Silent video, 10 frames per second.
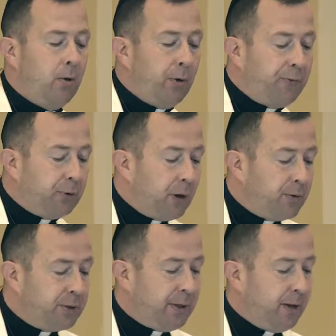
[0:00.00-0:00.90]
What
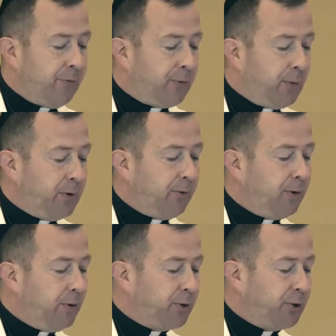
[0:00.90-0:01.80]
flows then from
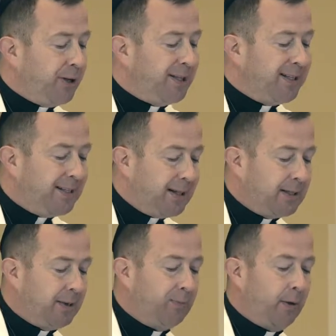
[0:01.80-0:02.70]
devotion is
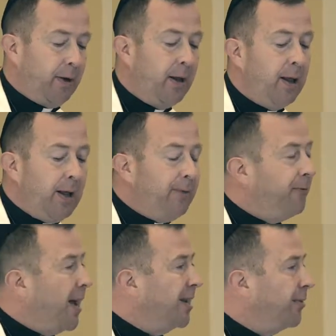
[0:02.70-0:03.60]
discipline. In
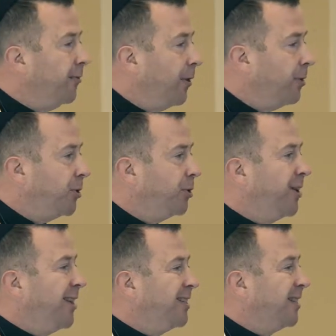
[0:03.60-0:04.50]
fact, devotion
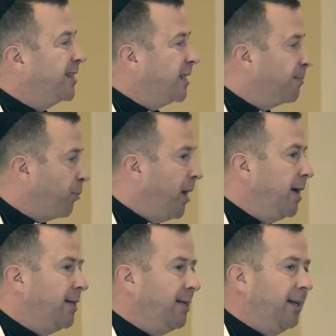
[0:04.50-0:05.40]
is
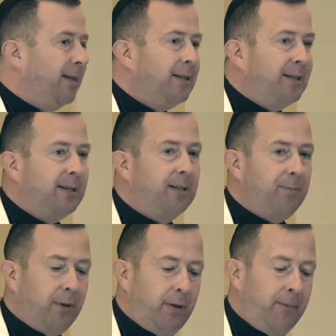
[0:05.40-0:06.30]
expressed in
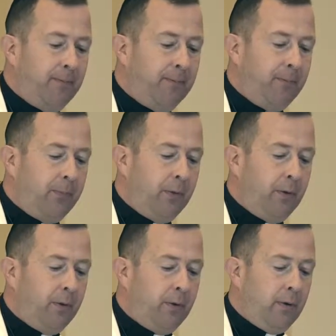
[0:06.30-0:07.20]
discipline.
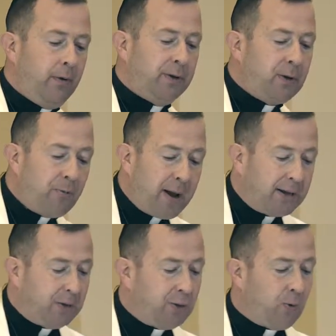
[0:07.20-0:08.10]
Let's go
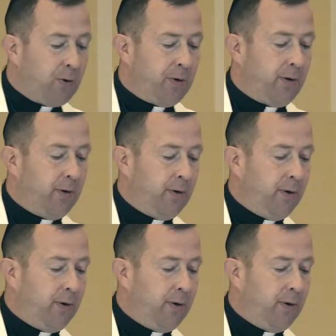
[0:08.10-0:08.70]
back to Jordan.